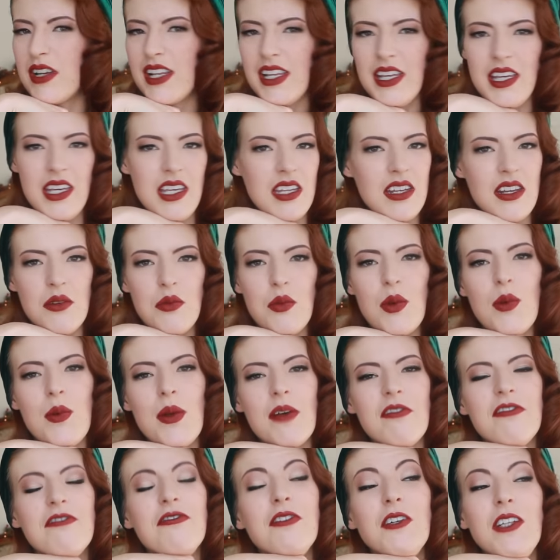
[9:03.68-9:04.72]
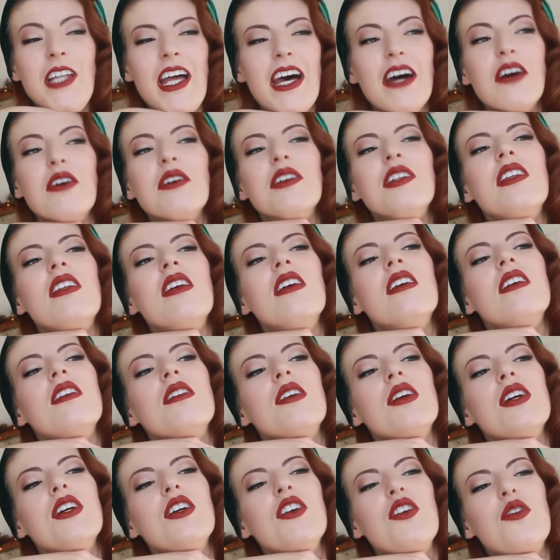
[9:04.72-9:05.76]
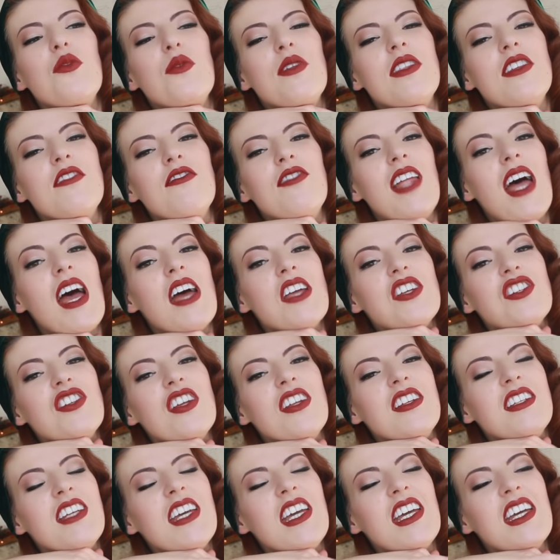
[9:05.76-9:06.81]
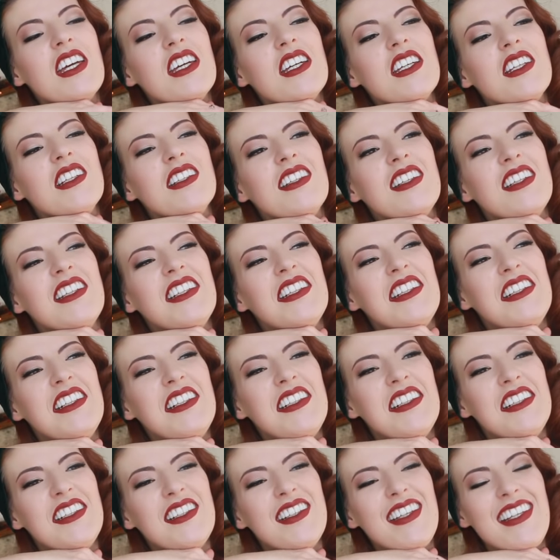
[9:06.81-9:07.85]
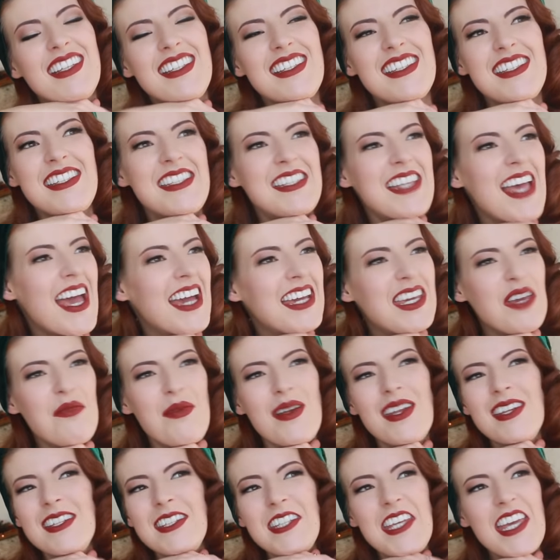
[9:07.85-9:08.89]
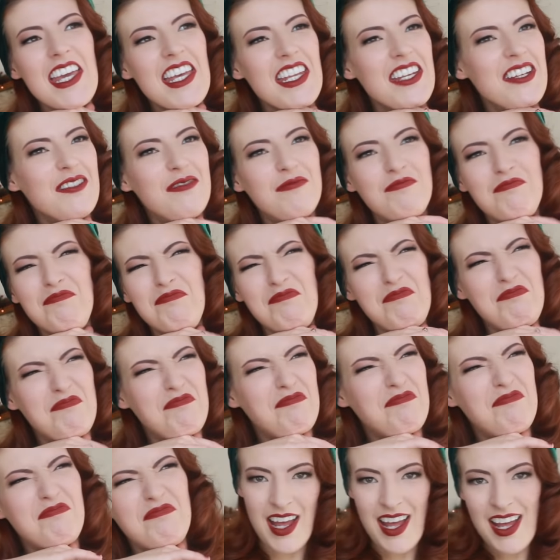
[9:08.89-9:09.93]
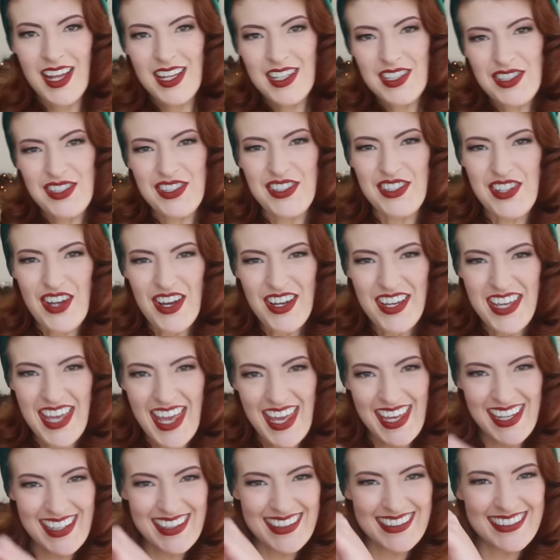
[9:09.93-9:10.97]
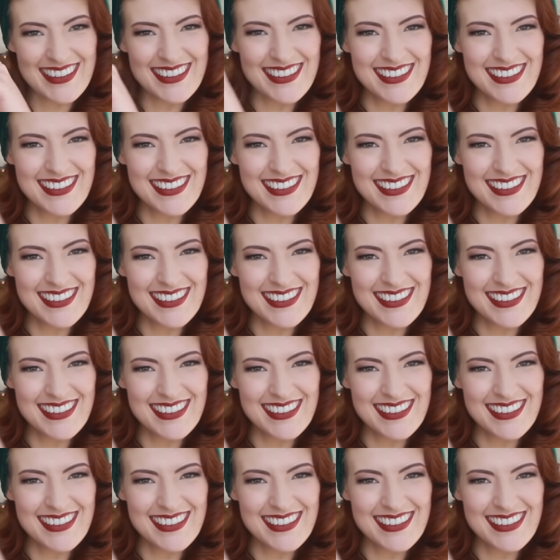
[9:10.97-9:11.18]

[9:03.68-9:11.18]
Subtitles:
really, you know, we went full out with the flesh under here. Saggy bit of skin. Stocking.